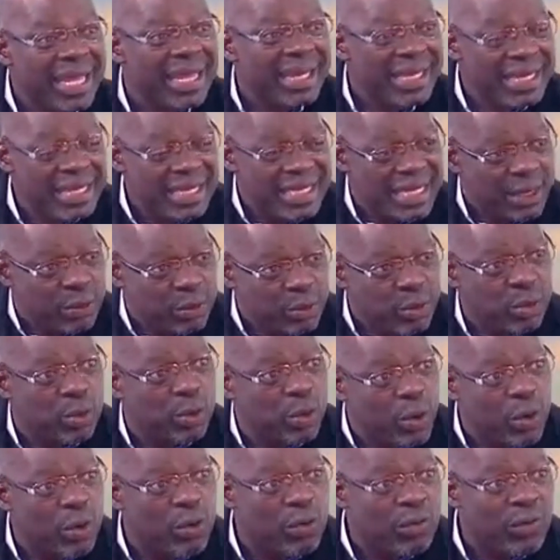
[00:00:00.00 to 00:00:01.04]

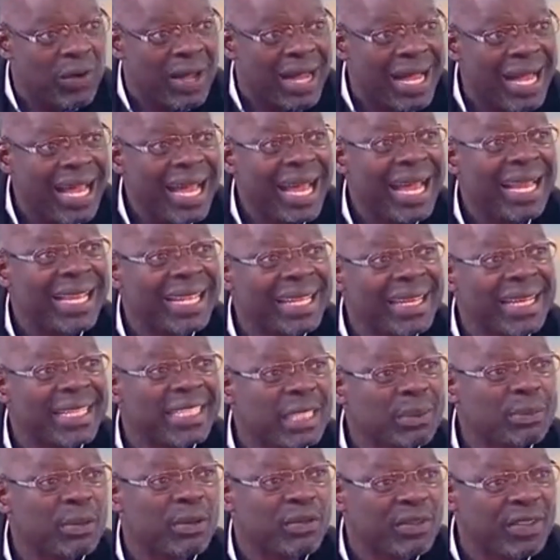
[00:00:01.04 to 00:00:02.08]
took over
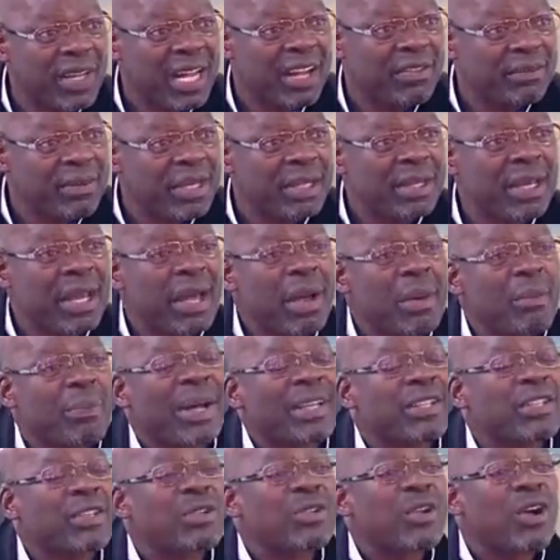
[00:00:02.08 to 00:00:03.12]
leadership of government,
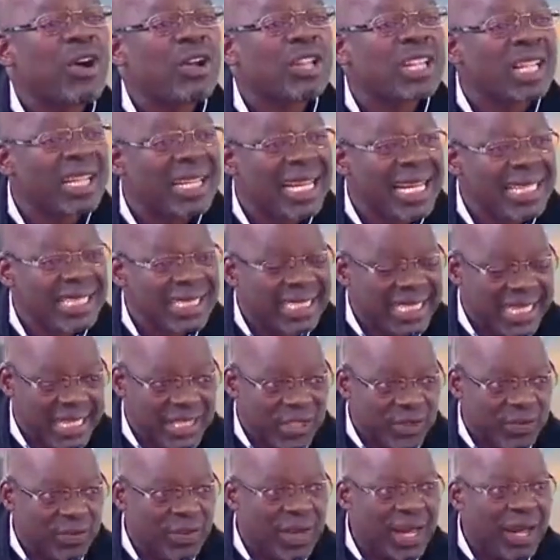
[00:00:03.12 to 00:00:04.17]
but no class
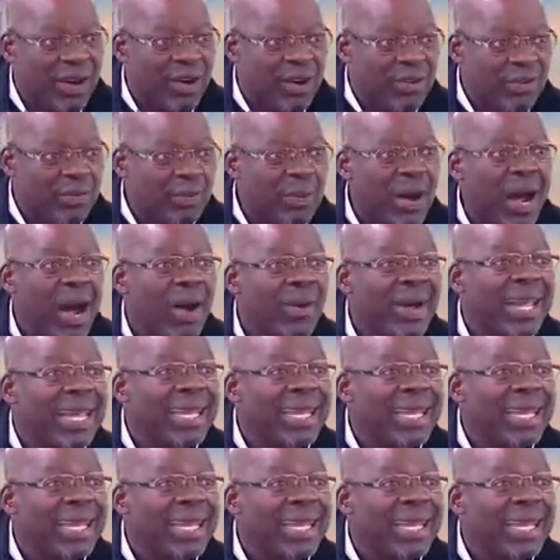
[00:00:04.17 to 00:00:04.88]
transfer of power.